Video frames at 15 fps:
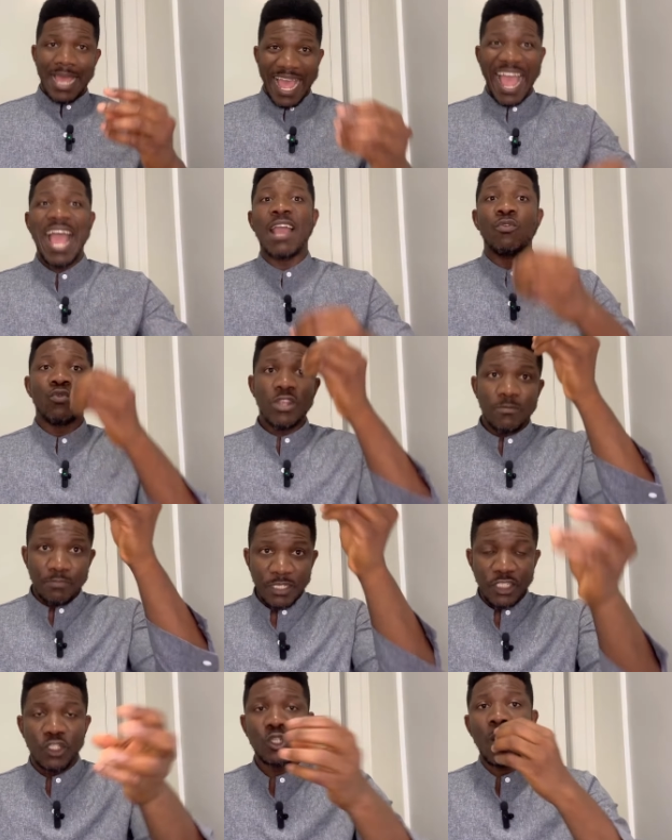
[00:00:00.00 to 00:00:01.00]
I will
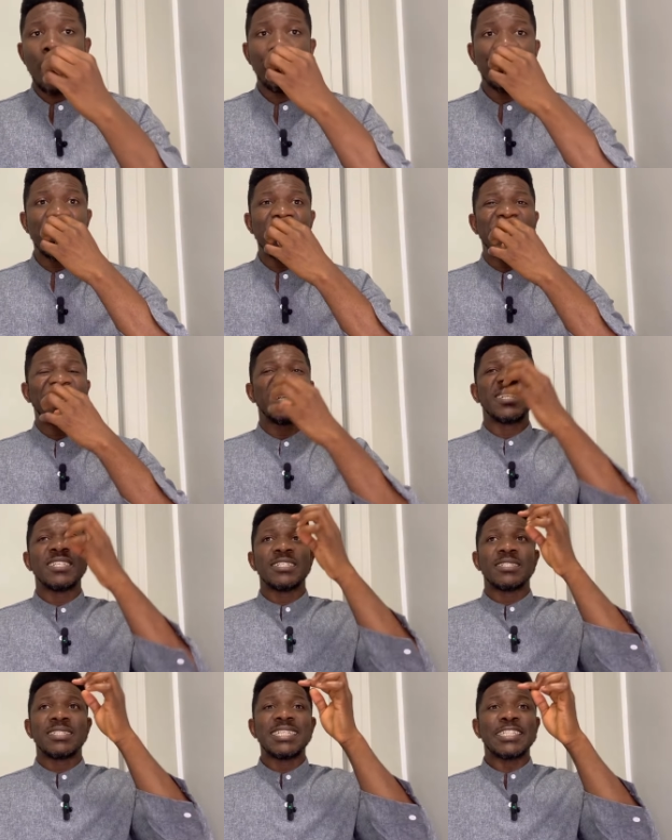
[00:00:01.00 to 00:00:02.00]
be dropping
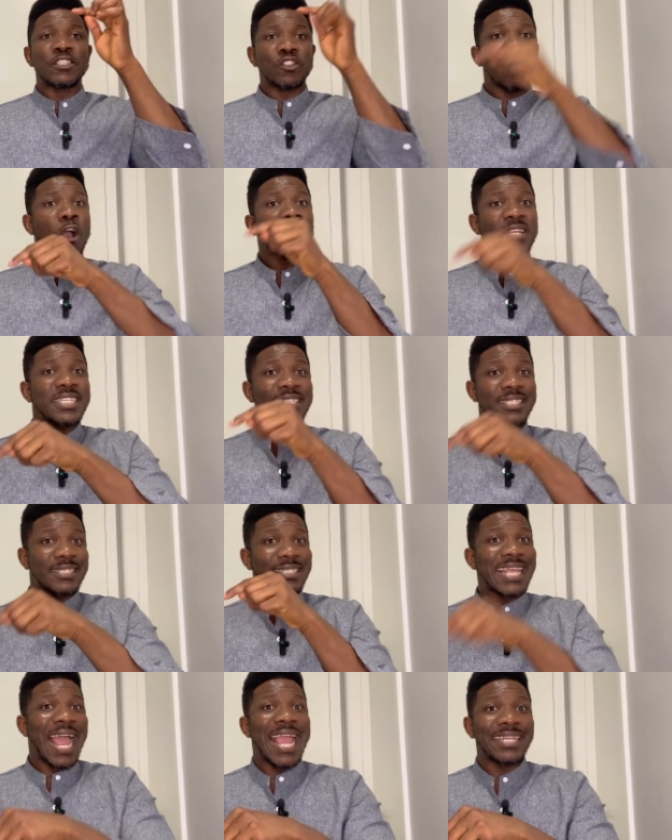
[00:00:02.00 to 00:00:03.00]
the
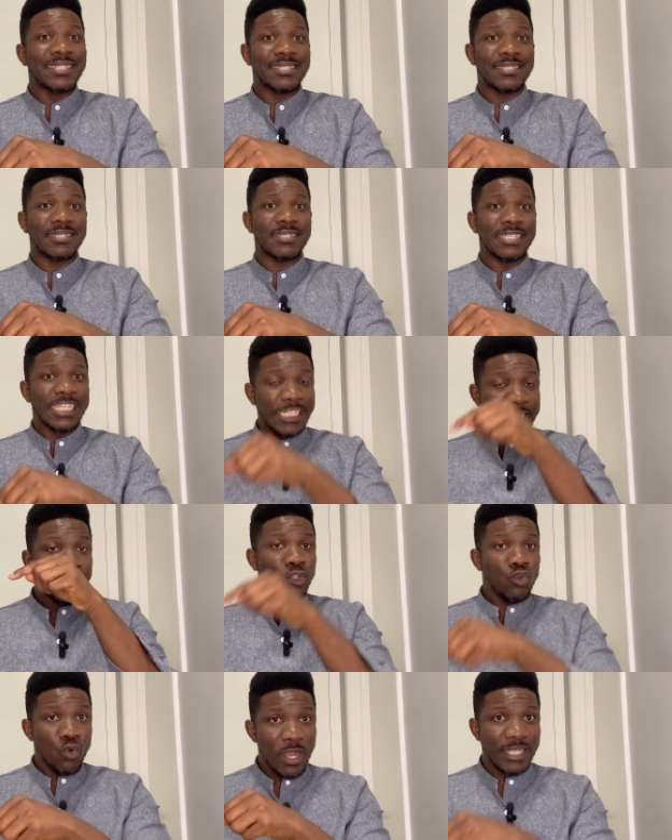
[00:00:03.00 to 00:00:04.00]
tourist sites in the
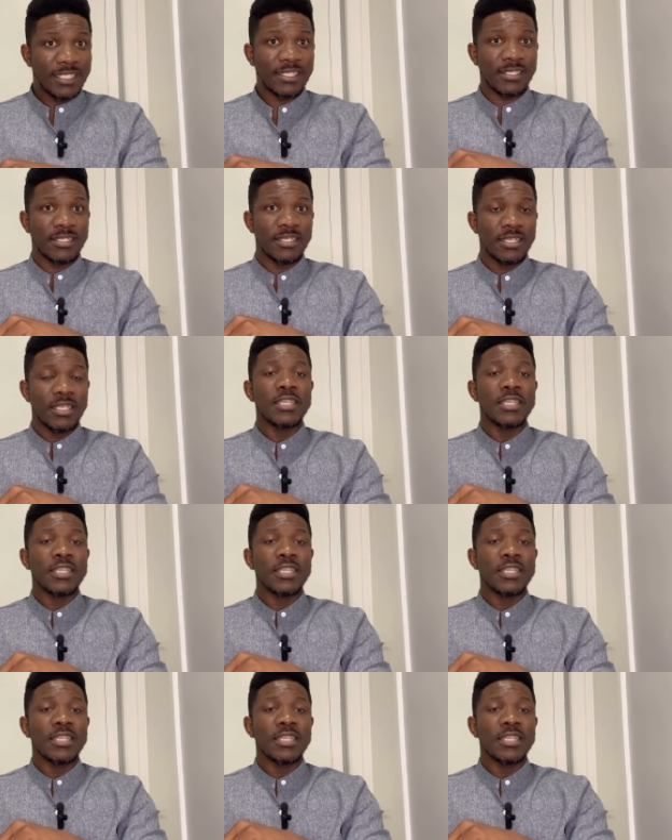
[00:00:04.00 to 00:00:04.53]
US.